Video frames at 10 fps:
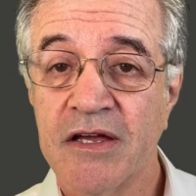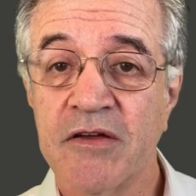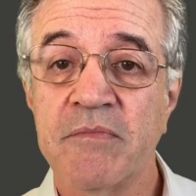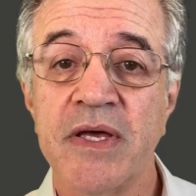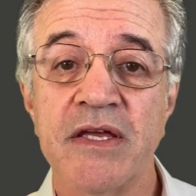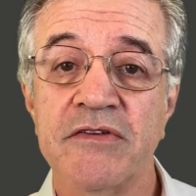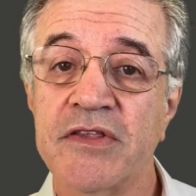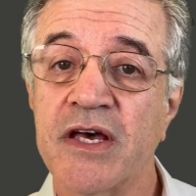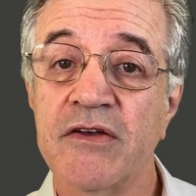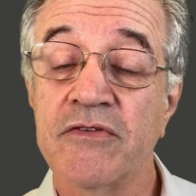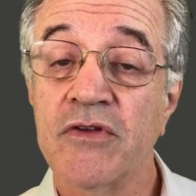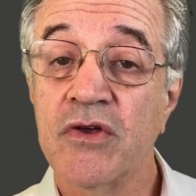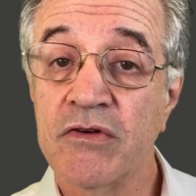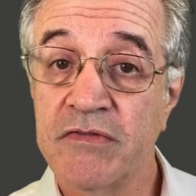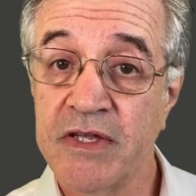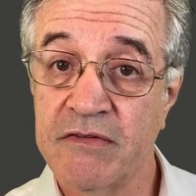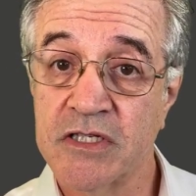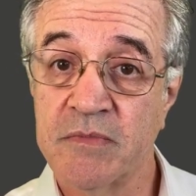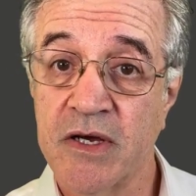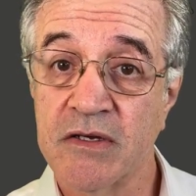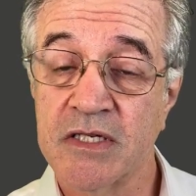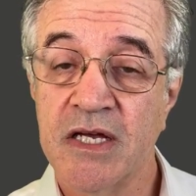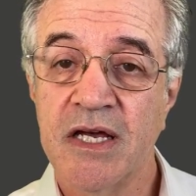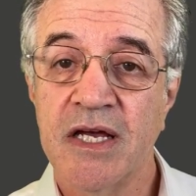compared to those who've never smoked.